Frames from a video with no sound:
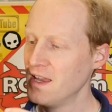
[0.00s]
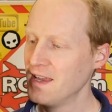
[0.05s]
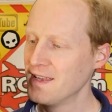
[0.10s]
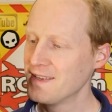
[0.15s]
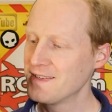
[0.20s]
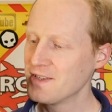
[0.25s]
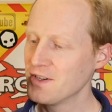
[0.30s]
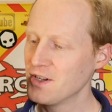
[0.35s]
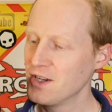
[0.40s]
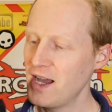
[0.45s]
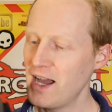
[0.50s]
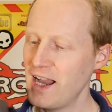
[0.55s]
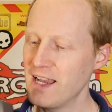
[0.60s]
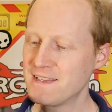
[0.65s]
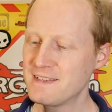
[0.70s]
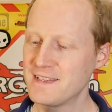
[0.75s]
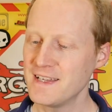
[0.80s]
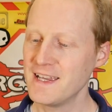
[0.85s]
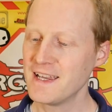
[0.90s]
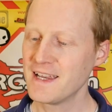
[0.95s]
So I
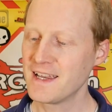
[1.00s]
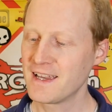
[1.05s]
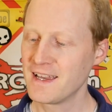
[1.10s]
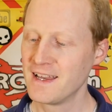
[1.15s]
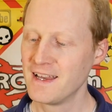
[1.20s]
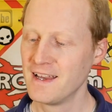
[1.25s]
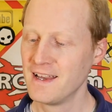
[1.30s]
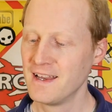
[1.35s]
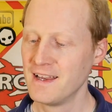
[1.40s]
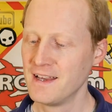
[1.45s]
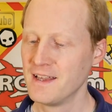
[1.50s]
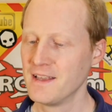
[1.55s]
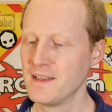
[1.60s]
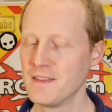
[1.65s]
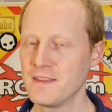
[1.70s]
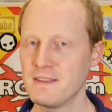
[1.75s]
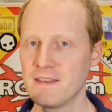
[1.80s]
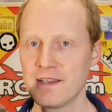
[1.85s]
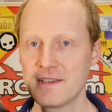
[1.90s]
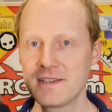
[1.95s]
think
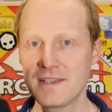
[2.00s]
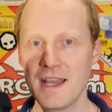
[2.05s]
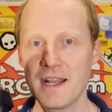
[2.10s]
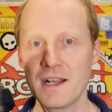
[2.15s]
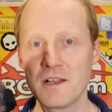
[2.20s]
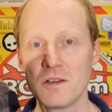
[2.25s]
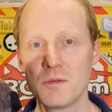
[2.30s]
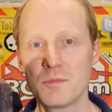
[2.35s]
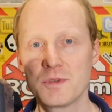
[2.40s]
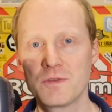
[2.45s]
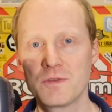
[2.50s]
the Cyclops